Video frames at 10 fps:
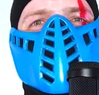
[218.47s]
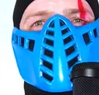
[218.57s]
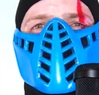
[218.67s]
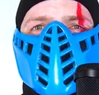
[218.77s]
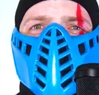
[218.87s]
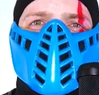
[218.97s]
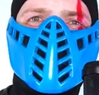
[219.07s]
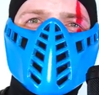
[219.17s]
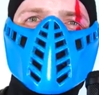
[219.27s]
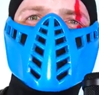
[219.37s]
and
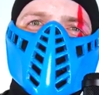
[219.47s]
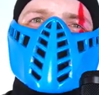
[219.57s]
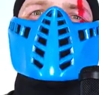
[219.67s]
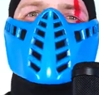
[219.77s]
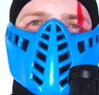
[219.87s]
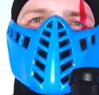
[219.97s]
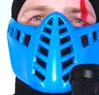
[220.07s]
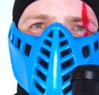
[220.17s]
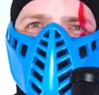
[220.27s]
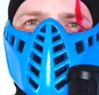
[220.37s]
finally shut you and the
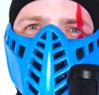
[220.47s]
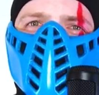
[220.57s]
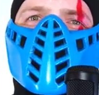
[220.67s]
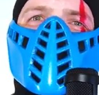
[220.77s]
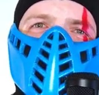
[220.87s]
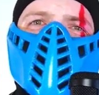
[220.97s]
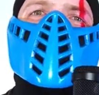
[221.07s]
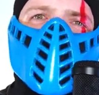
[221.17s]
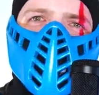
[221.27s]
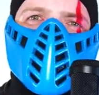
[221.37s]
Sub-Zero haters
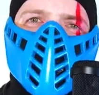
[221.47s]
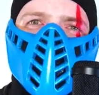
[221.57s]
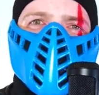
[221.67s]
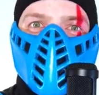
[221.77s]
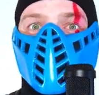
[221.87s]
up. They